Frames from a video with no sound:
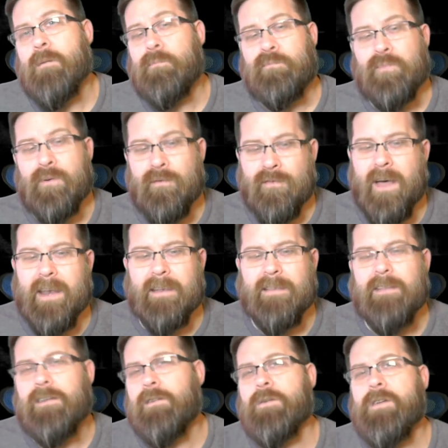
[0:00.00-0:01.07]

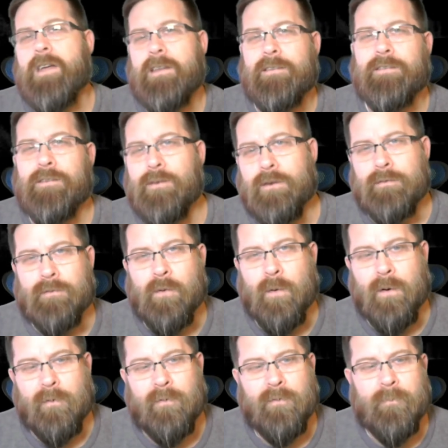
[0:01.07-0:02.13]
provided the new yen is good, of
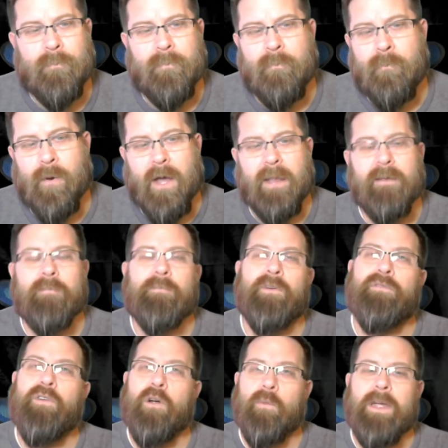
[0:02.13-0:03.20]
course. But
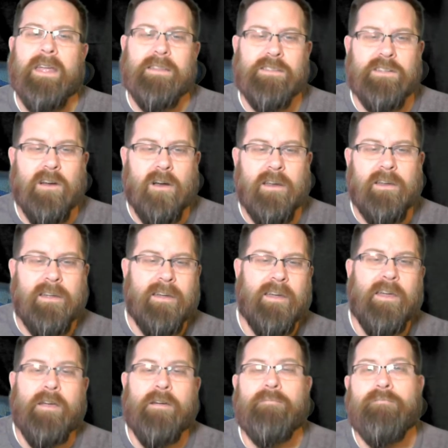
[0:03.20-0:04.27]
before we get started,
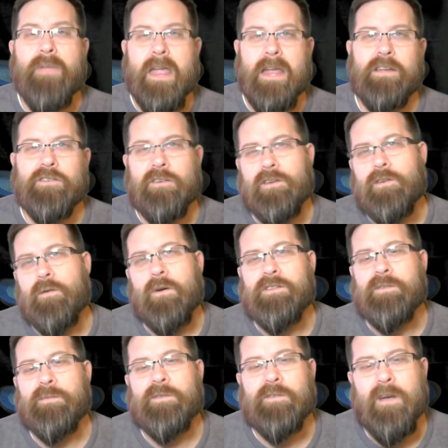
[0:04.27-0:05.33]
make sure you are
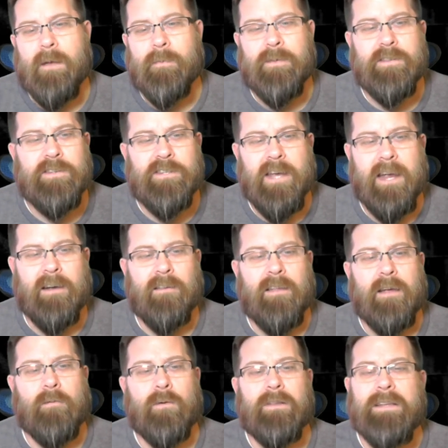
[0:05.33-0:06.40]
subscribed to the channel.
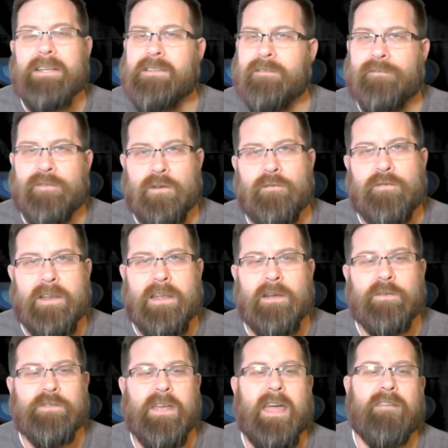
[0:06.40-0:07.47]
I release a few
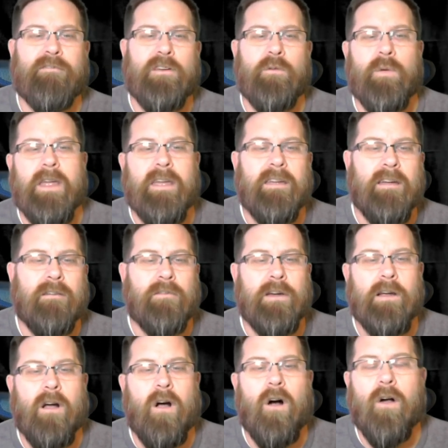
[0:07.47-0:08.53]
videos every week
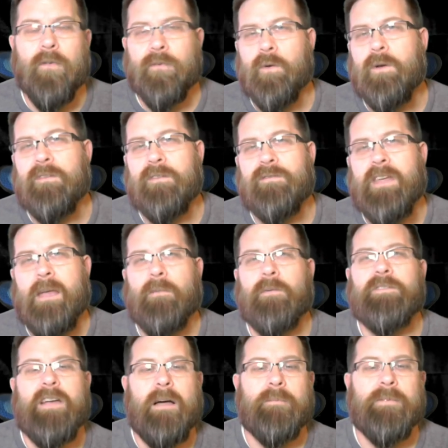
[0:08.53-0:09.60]
covering all sorts of
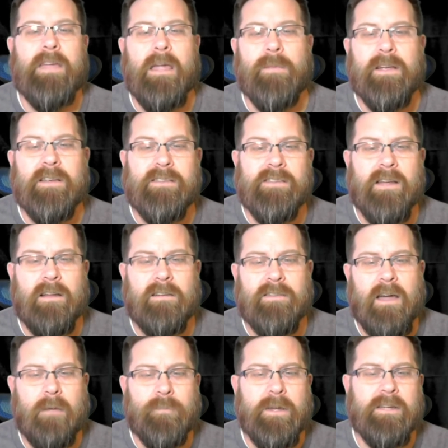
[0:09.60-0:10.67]
tabletop gaming
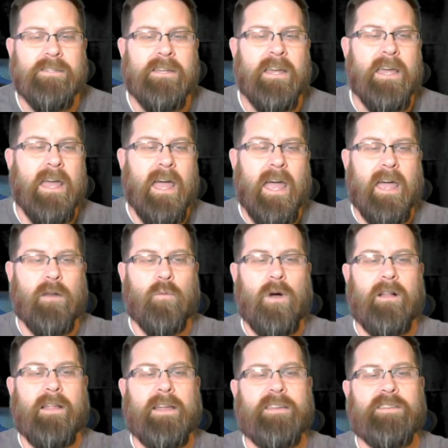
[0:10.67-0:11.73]
topics, and
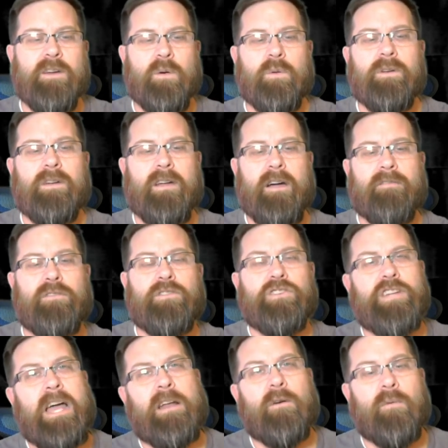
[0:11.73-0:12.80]
while I don't cover
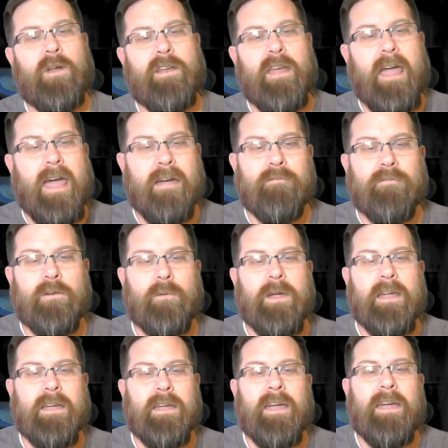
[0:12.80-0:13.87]
Shadowrun every
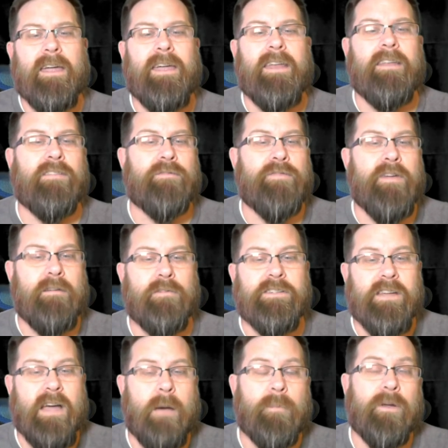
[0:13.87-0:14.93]
week, it is a
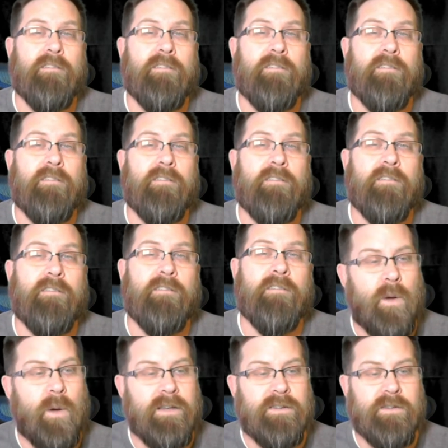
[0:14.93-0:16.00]
favorite topic of mine, and
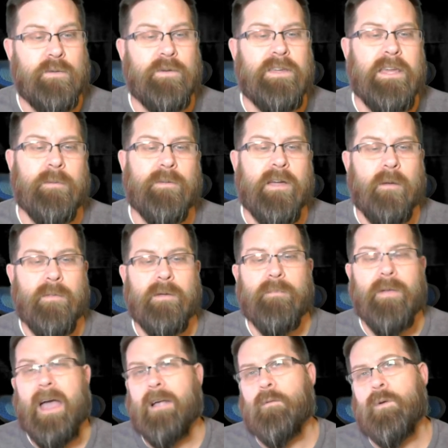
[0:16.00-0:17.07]
so I do keep coming
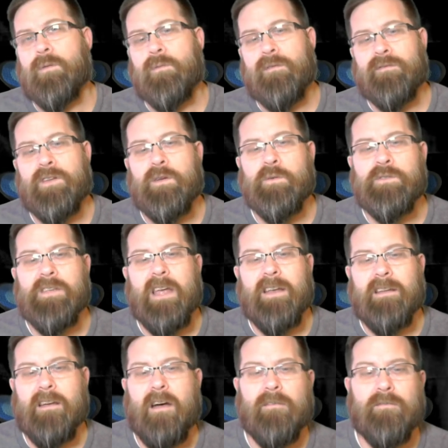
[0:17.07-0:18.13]
back with reviews
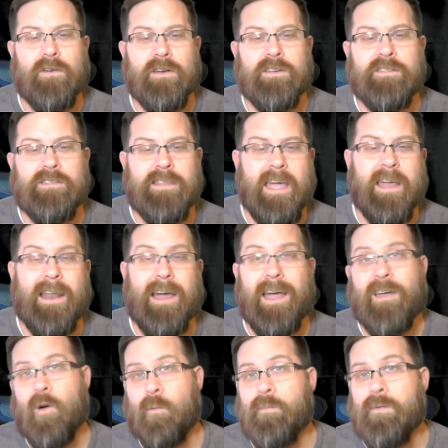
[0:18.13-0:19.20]
and coverage that
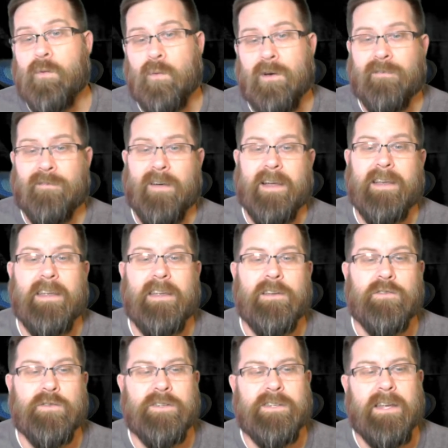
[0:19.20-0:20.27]
I hope you will find
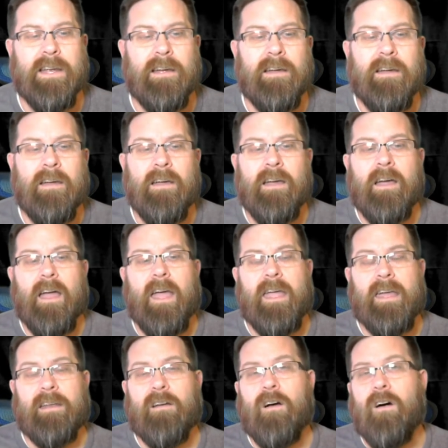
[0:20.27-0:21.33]
interesting.
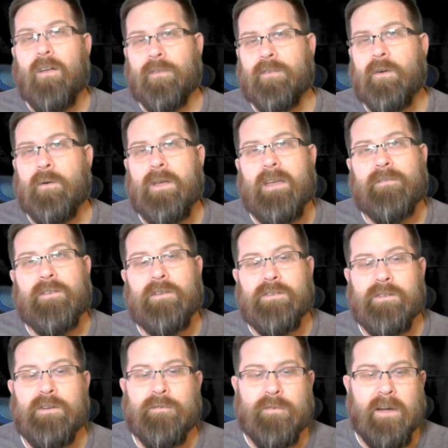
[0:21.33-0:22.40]
And also, if you
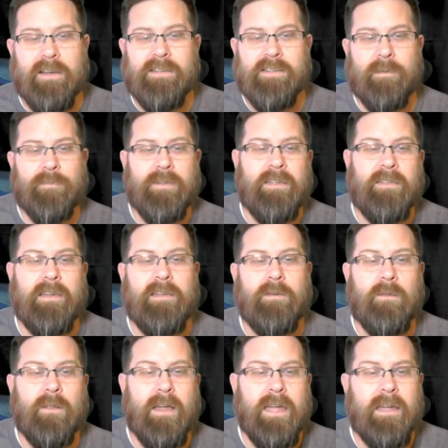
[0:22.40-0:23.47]
do find something that
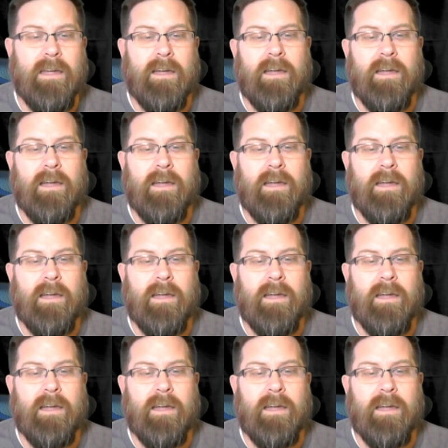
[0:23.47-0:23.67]
you like,